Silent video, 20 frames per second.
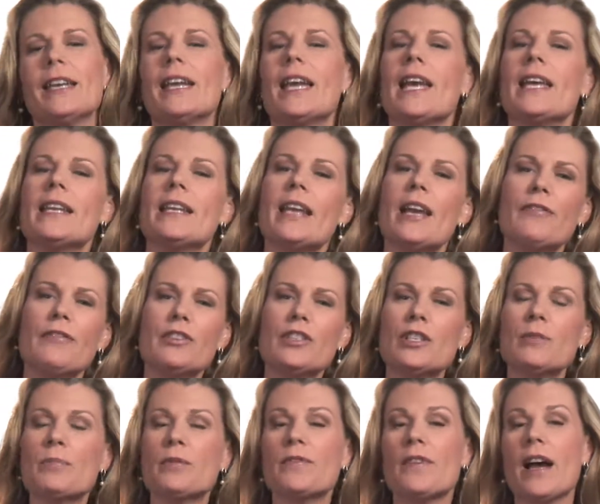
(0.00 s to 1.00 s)
In an effort to
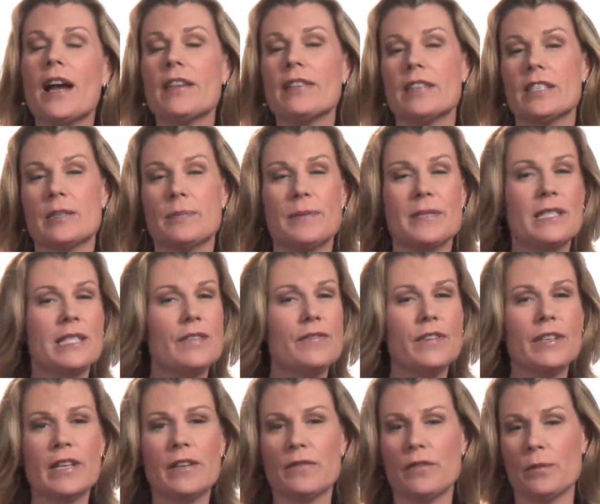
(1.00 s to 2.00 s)
provide the
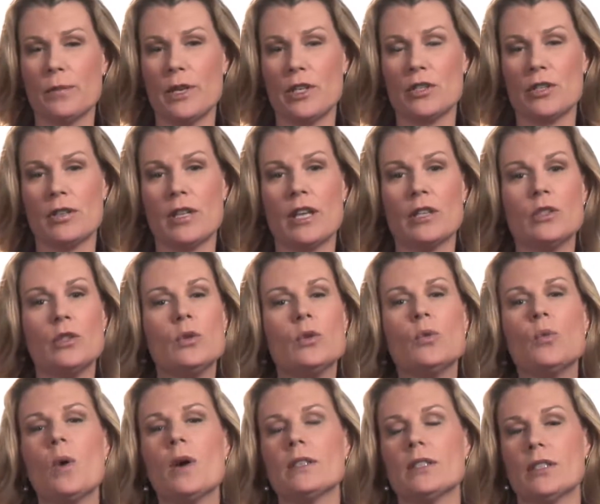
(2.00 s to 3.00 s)
specific information that you
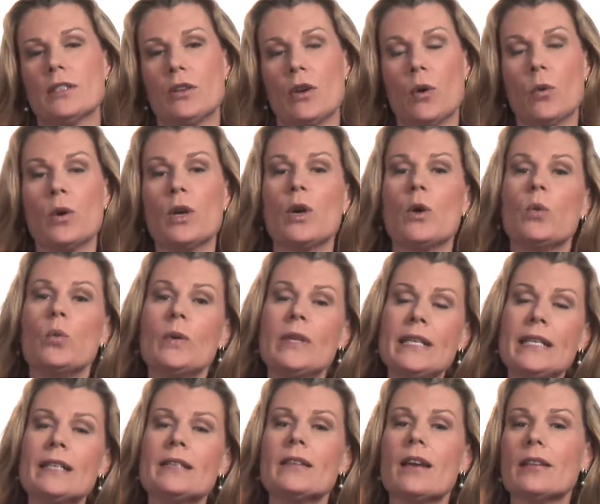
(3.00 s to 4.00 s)
want to know, we
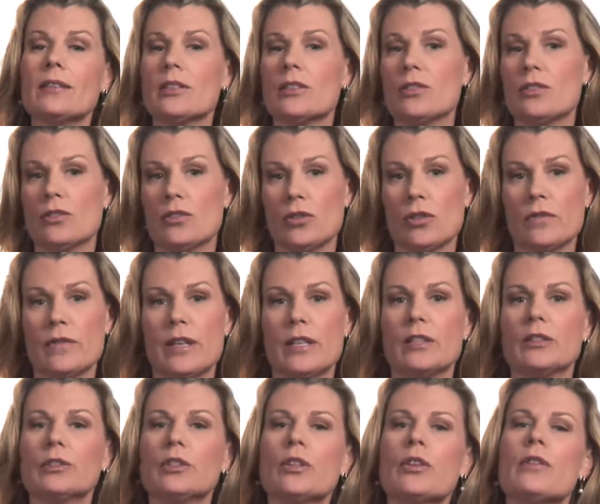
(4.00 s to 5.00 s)
conducted a survey to
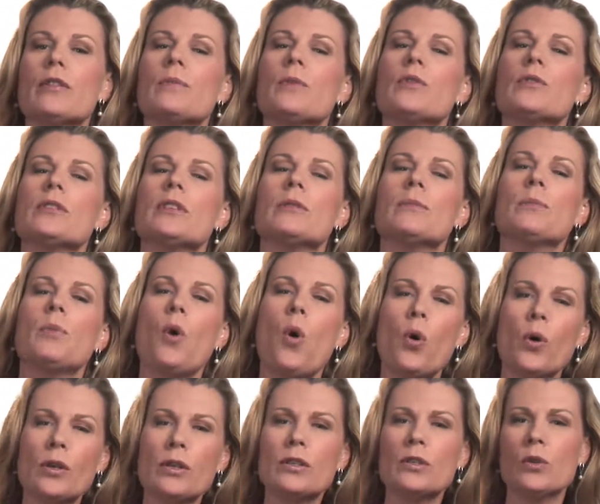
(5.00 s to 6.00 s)
learn the most
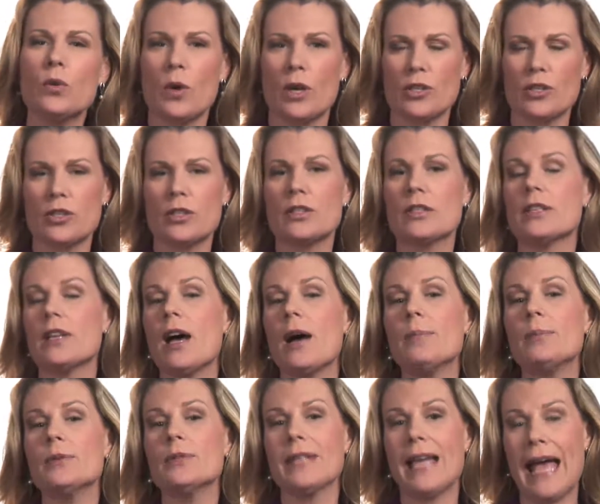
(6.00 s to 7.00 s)
important questions
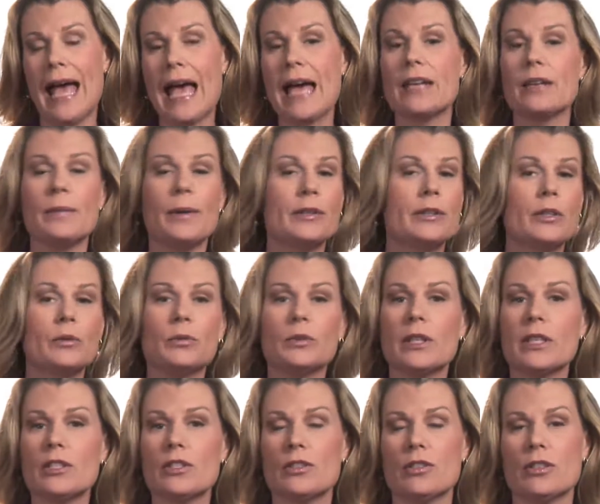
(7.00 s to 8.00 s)
couples had about their
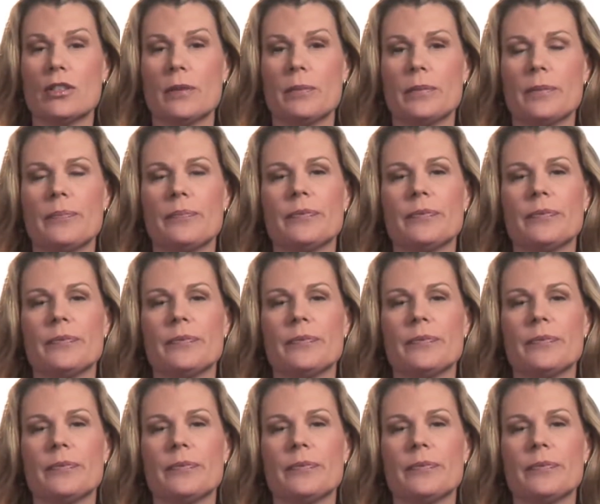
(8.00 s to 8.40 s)
relationship